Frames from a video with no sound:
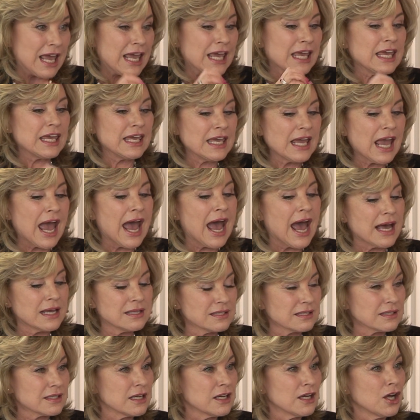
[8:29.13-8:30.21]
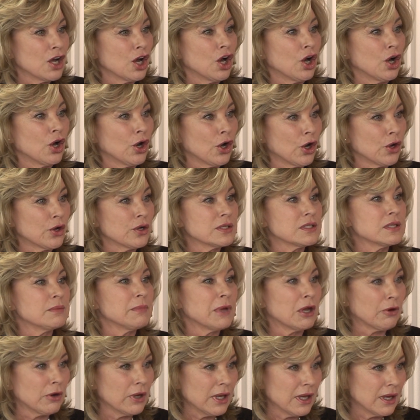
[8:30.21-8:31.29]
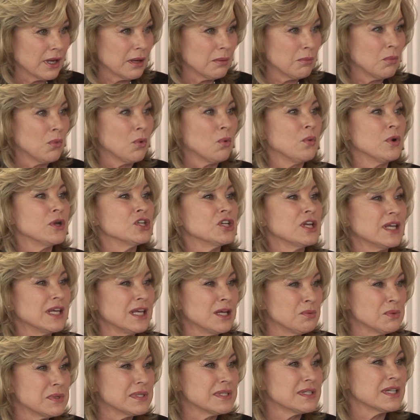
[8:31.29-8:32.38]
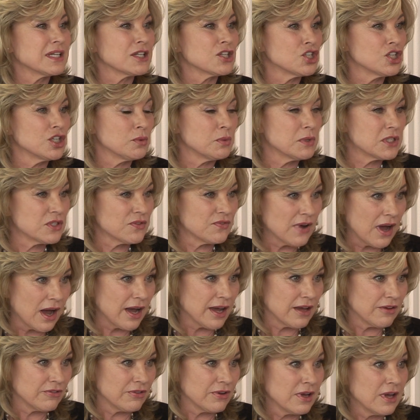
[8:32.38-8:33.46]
He asked her to marry him when he was 6, she was 5.